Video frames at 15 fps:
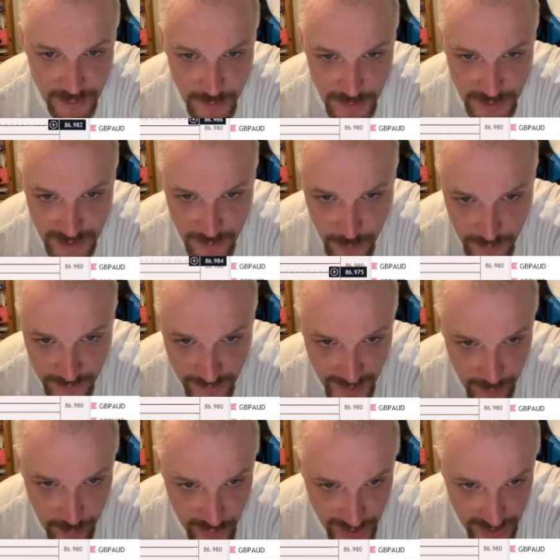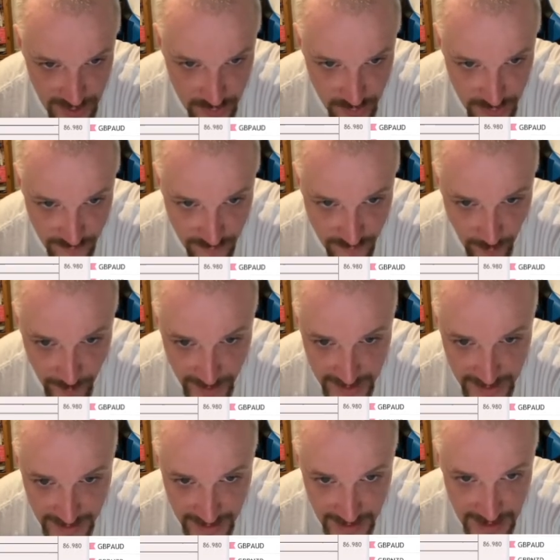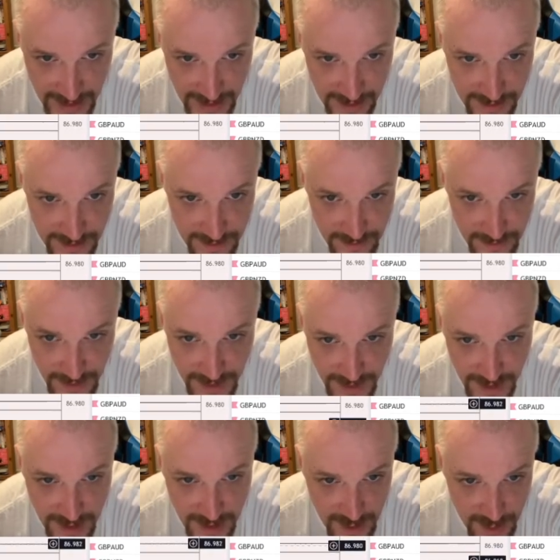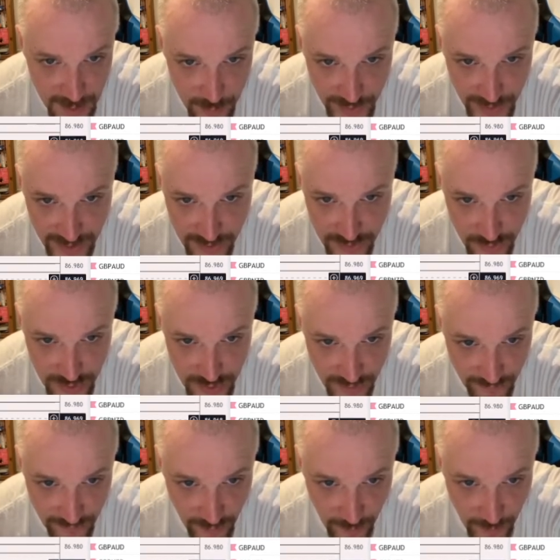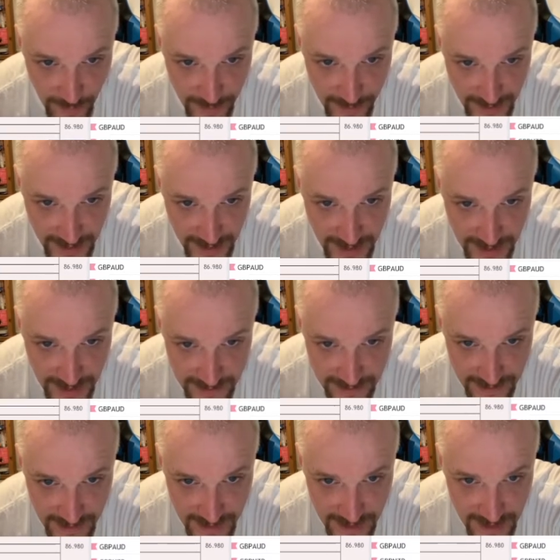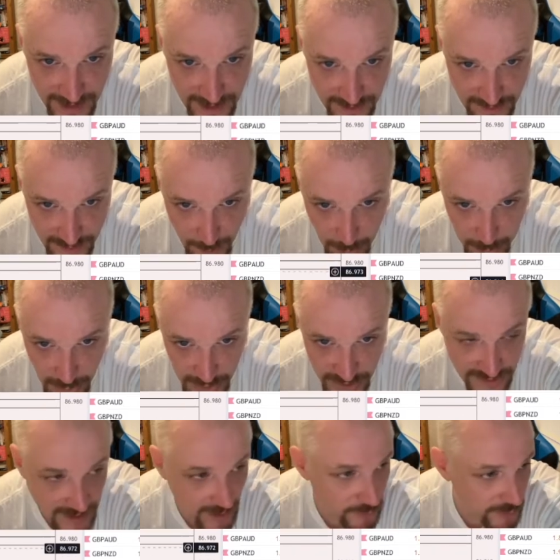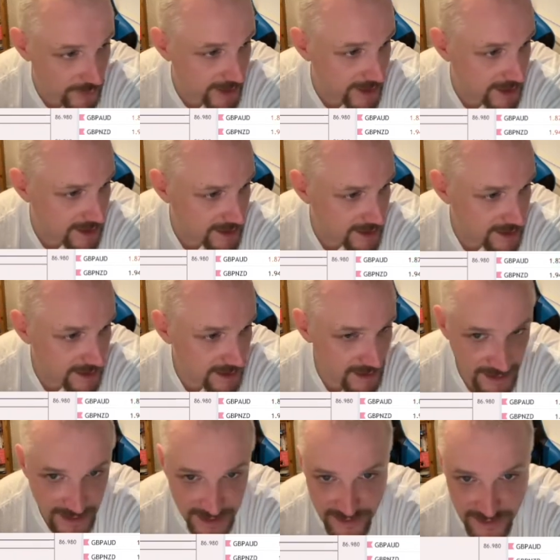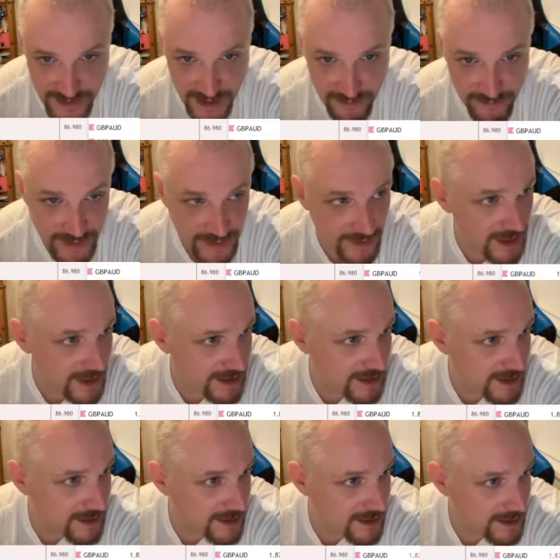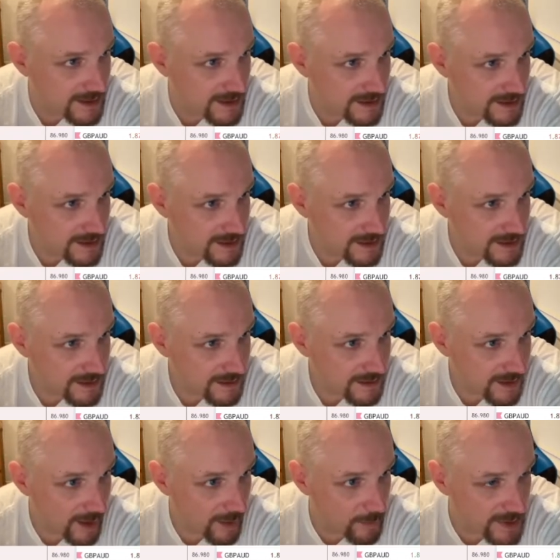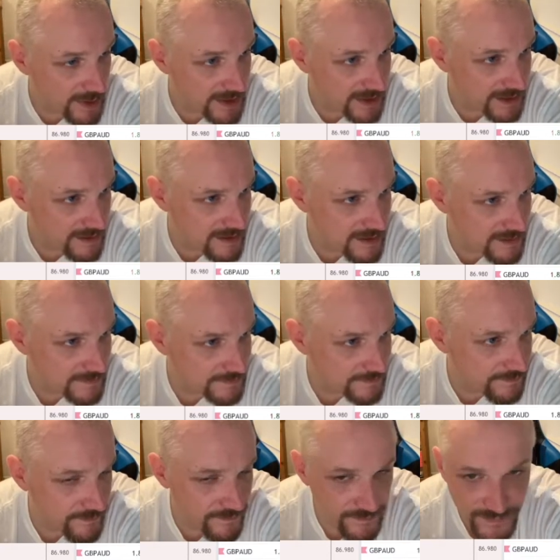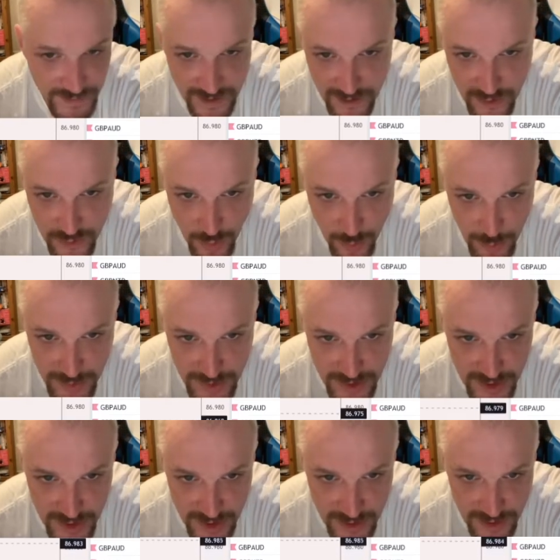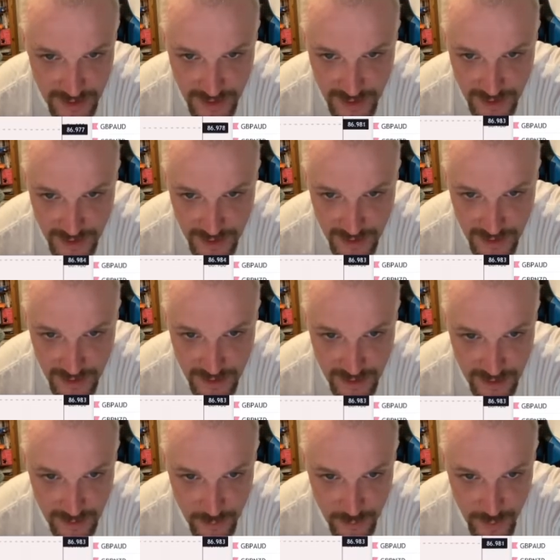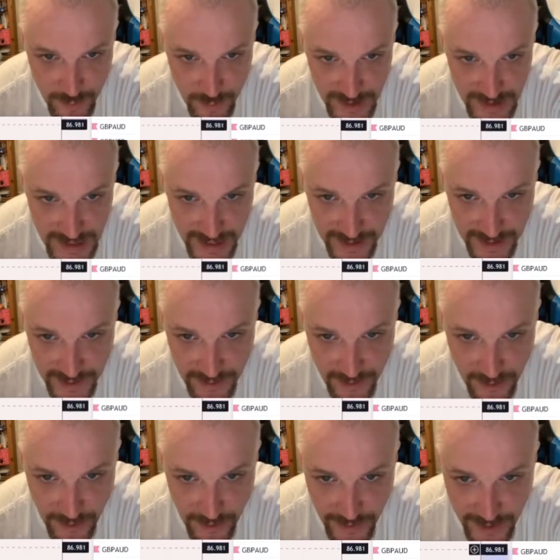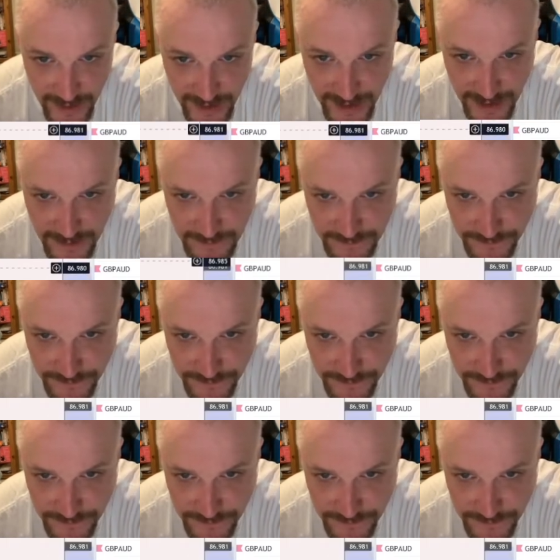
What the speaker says: we've had a break of structure from here to here, okay, break of structure from here to here, so the push is down on here. Let's just get rid of that. That means short position would be entered on here,